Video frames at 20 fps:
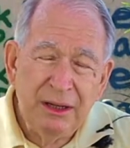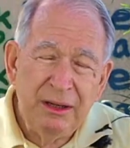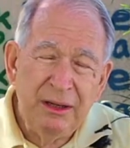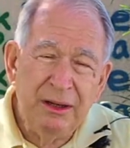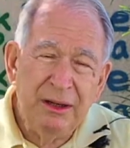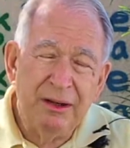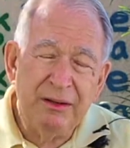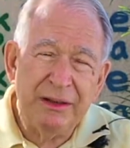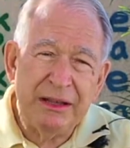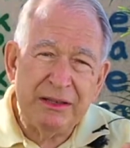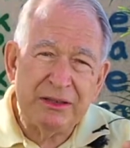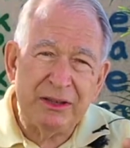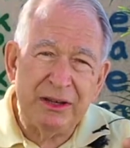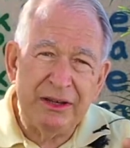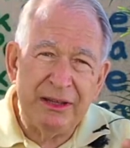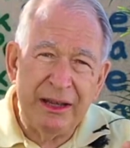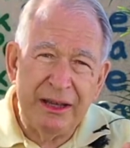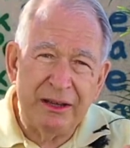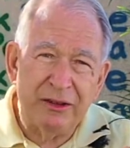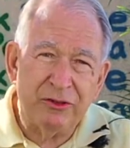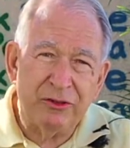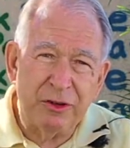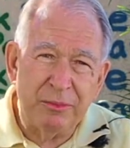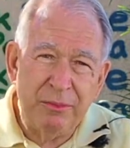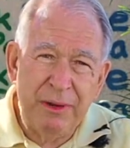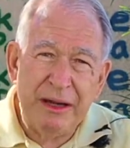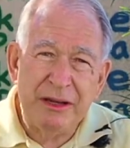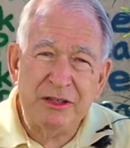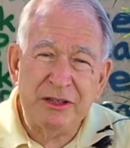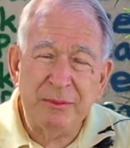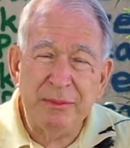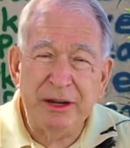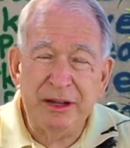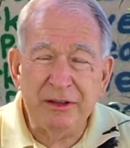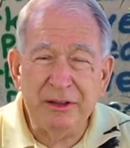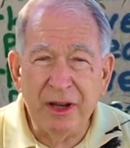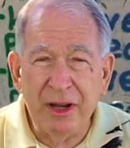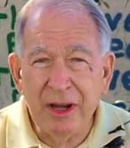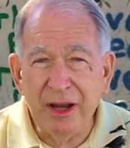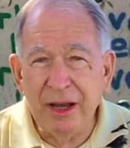You know, that's going to take a tremendous
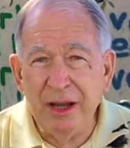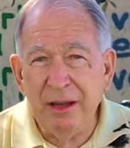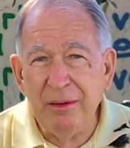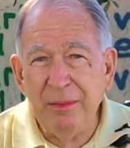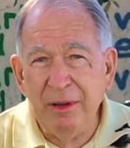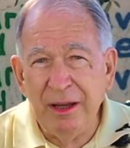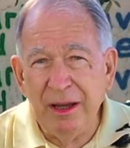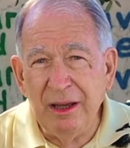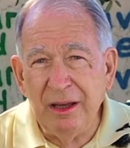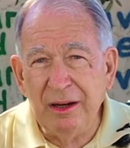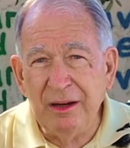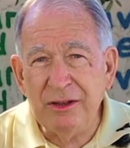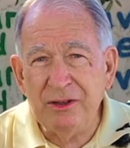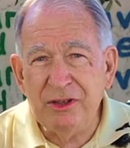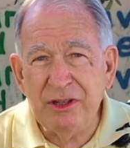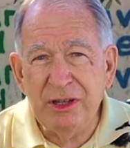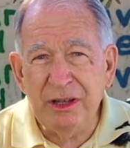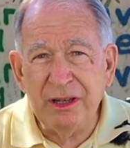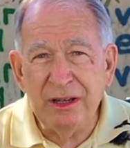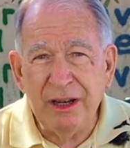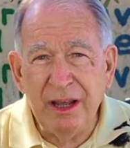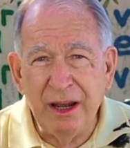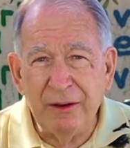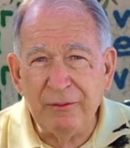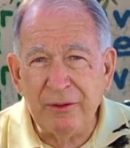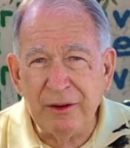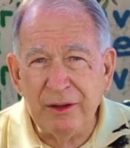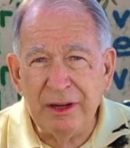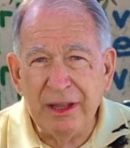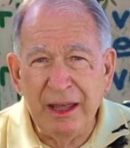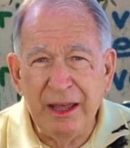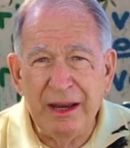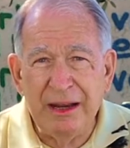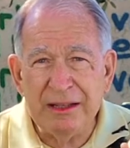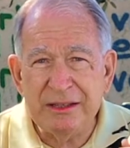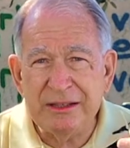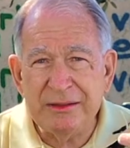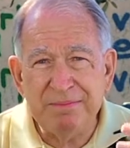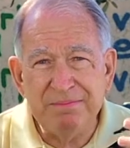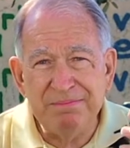amount of time, energy, and effort, and
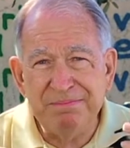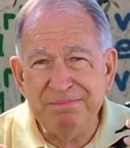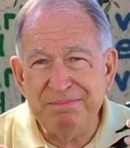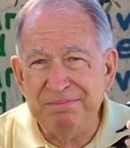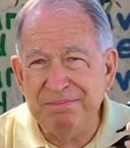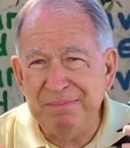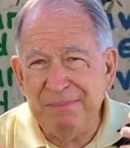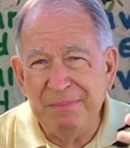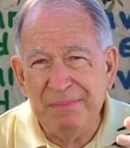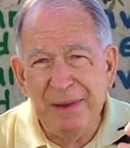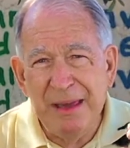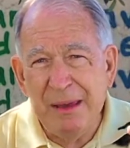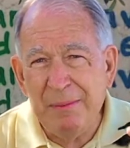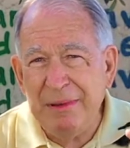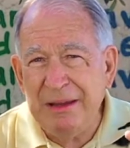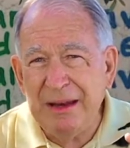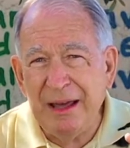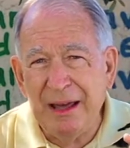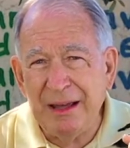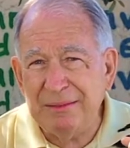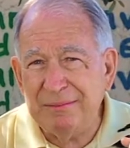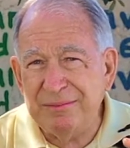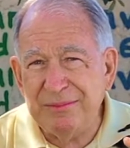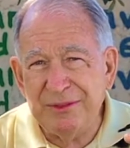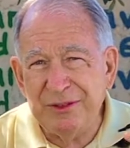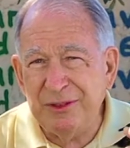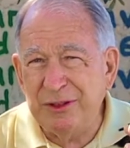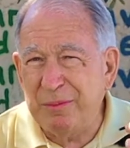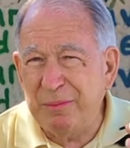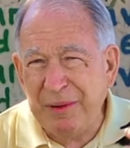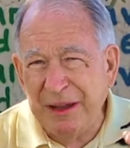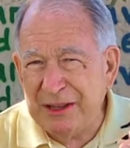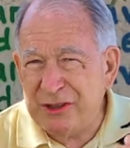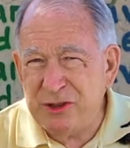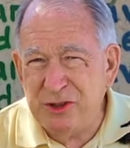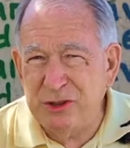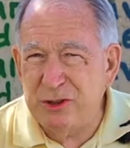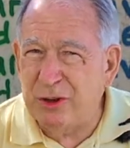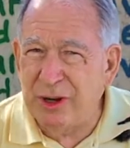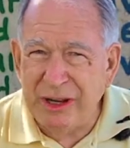it's maybe not your
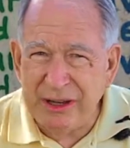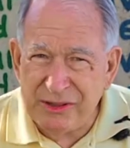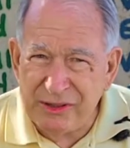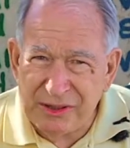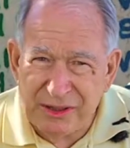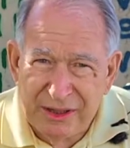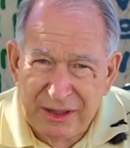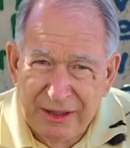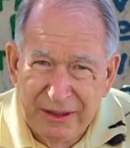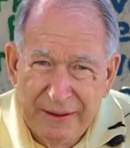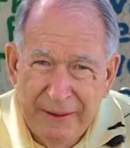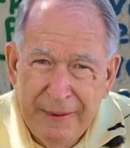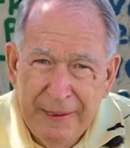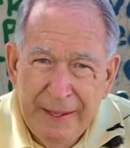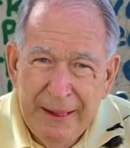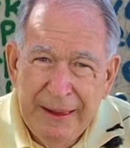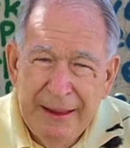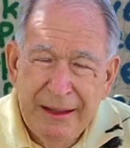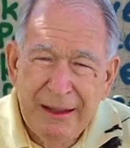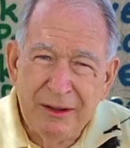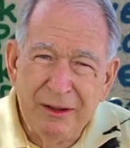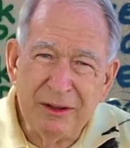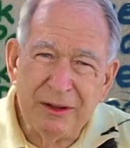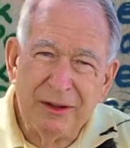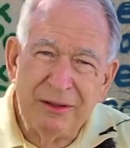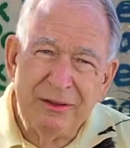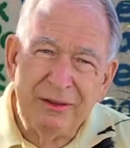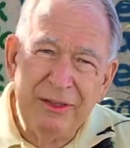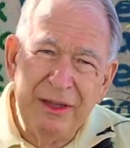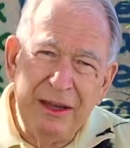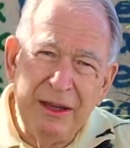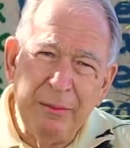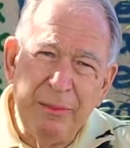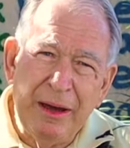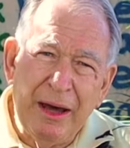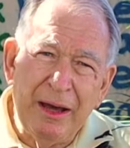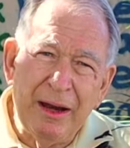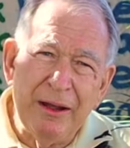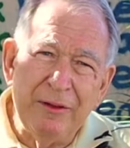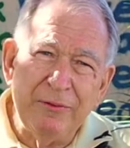best choice. Look, think
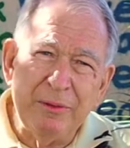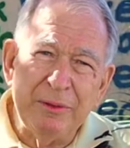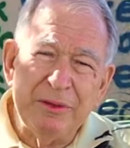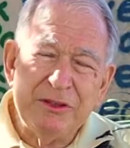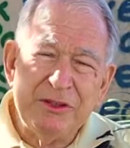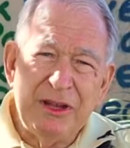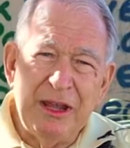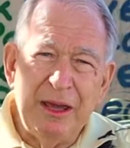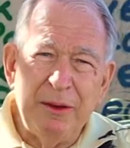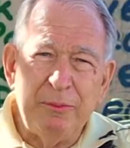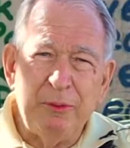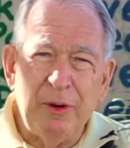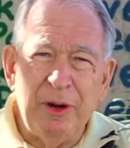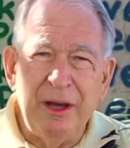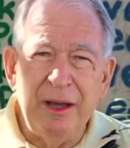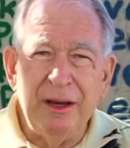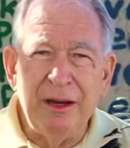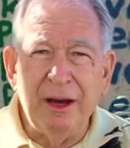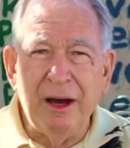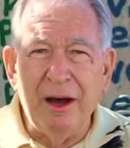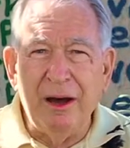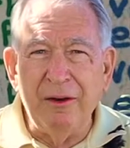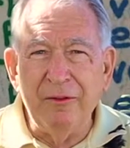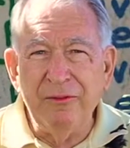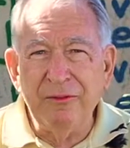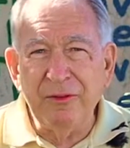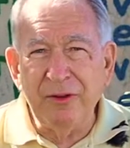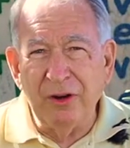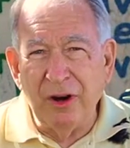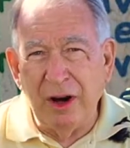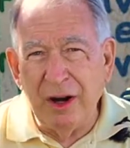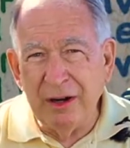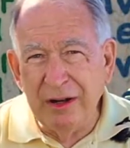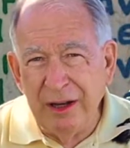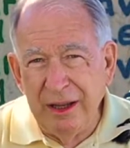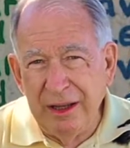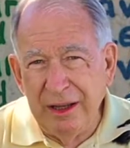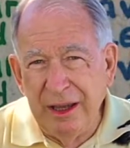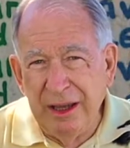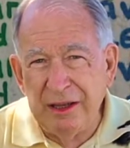about it from the standpoint of
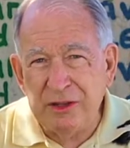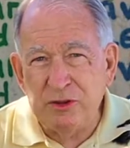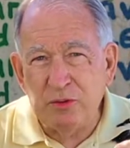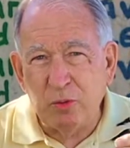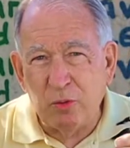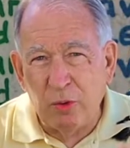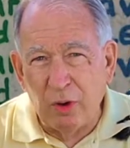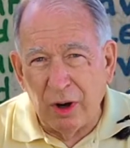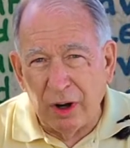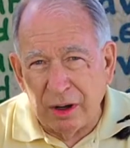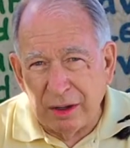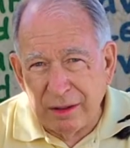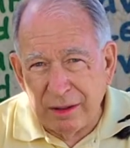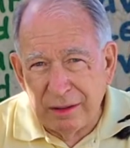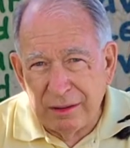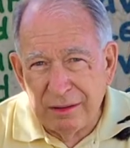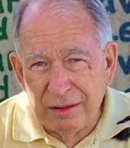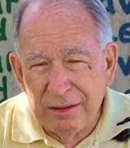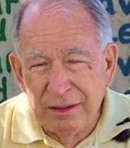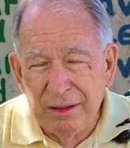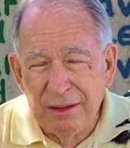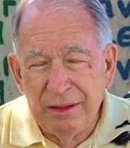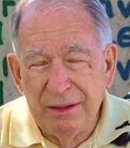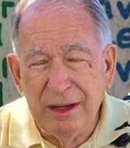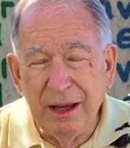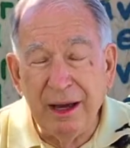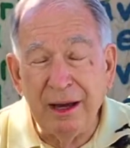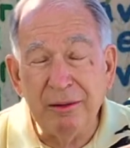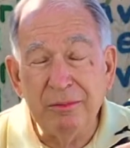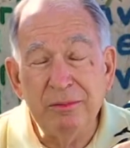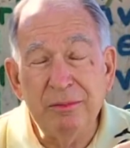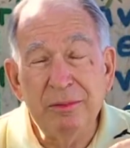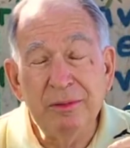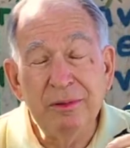gardening is work. Now,